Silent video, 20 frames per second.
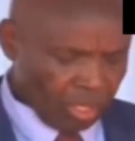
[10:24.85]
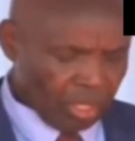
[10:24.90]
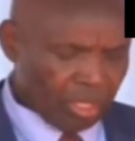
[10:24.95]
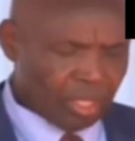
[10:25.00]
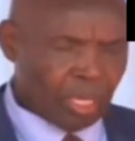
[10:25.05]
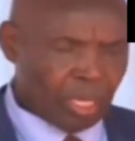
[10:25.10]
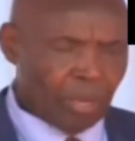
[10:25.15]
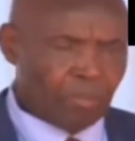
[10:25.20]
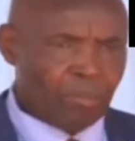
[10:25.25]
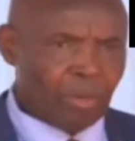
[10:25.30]

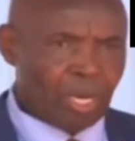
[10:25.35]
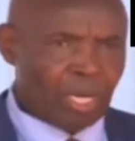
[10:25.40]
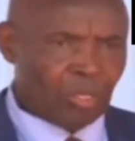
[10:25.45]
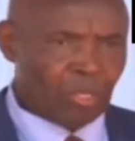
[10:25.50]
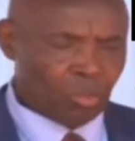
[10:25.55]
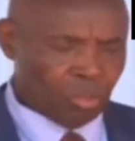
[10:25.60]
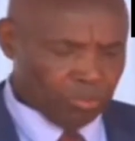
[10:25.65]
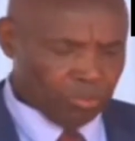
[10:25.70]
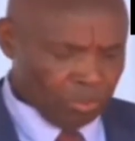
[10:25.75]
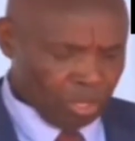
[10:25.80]
This
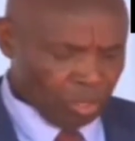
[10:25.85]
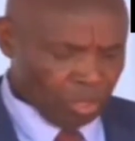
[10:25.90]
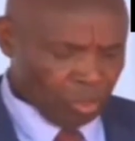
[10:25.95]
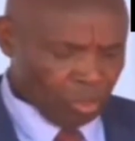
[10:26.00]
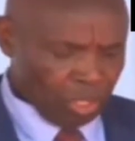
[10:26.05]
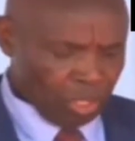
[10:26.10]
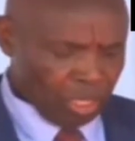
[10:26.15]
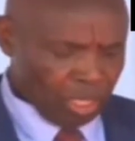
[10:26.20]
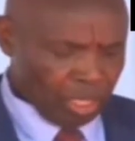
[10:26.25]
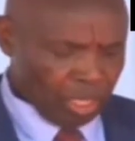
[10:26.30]
applies to
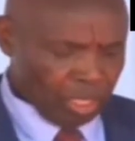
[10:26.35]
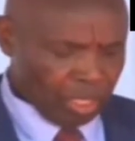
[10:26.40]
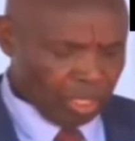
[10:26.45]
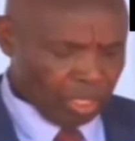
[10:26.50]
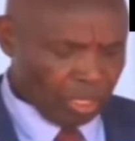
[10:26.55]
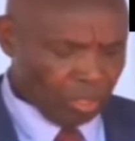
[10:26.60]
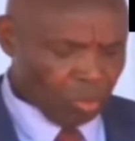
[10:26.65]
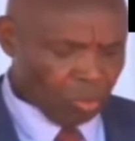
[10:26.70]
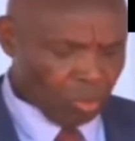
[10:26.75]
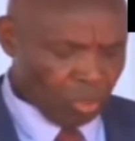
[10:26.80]
special
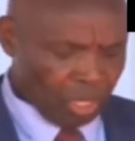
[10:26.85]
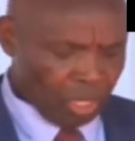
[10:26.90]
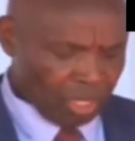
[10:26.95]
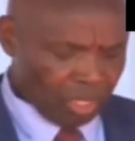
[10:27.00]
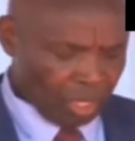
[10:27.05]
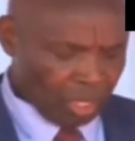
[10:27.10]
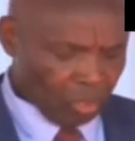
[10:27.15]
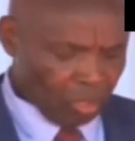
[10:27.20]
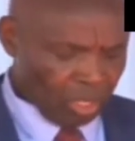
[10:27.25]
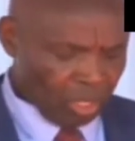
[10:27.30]
needs
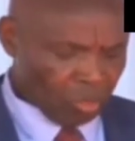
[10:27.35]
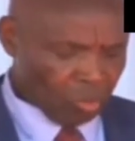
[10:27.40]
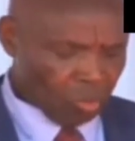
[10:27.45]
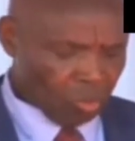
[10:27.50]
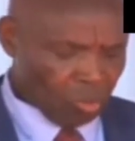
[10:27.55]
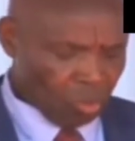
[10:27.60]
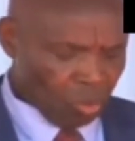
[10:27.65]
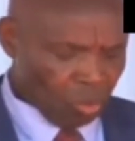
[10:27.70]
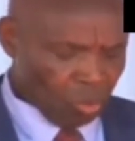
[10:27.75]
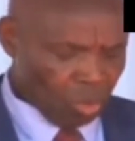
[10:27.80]
junior secondary
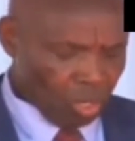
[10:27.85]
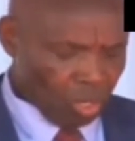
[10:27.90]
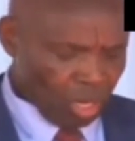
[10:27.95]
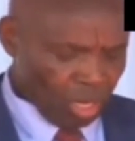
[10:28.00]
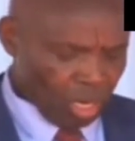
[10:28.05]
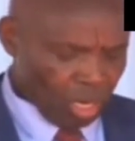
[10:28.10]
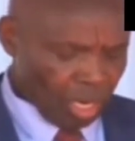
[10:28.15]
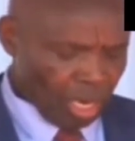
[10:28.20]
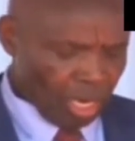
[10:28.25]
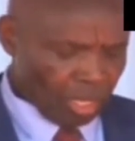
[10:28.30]
school
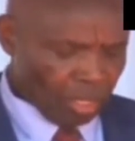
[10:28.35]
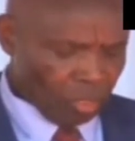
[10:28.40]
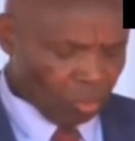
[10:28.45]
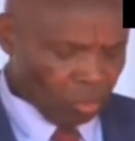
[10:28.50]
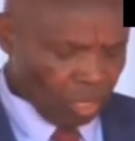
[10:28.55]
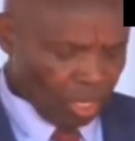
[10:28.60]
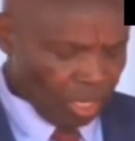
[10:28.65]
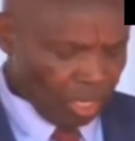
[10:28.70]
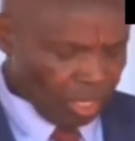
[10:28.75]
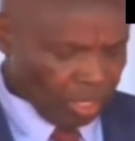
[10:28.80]
as
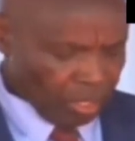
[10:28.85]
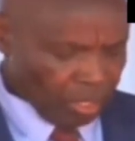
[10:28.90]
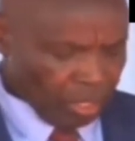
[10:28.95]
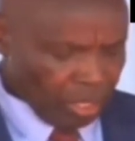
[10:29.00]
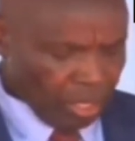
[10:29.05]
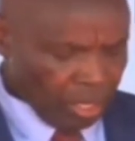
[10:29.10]
well.